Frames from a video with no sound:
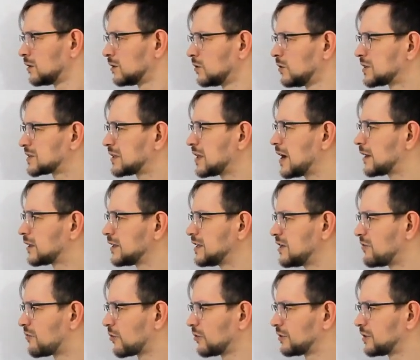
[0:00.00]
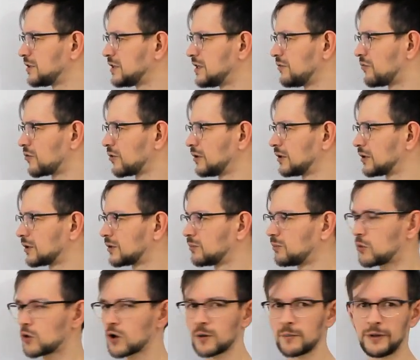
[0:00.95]
It's slightly different in different
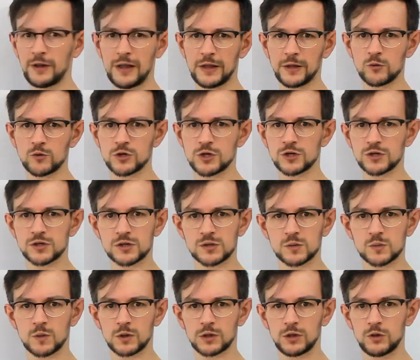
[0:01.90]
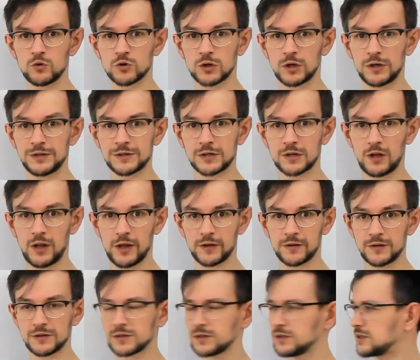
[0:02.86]
programming languages, but usually it's like
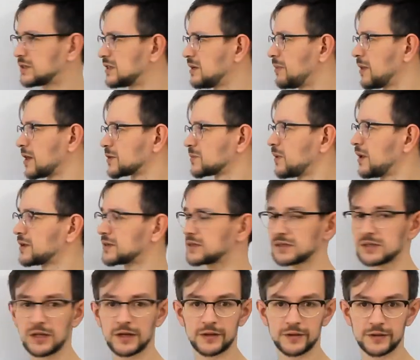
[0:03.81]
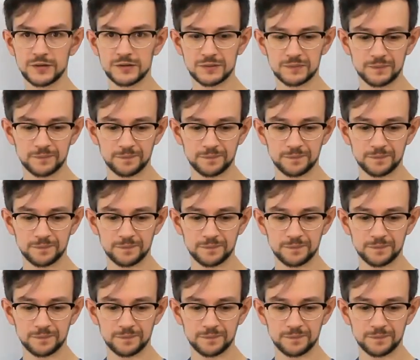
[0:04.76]
this. In C++ it's like this.